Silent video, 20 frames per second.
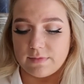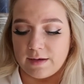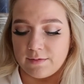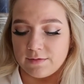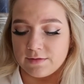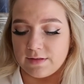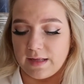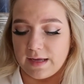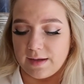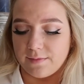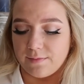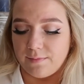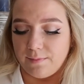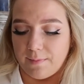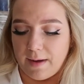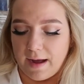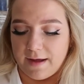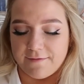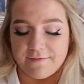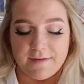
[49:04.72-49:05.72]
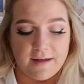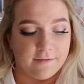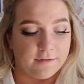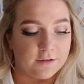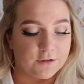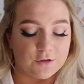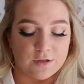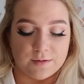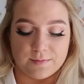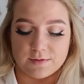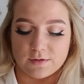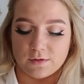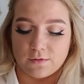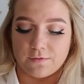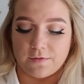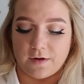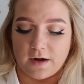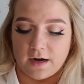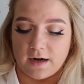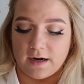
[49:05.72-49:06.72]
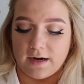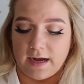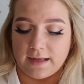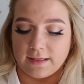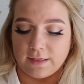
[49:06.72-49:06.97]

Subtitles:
That was like my favorite trip so far.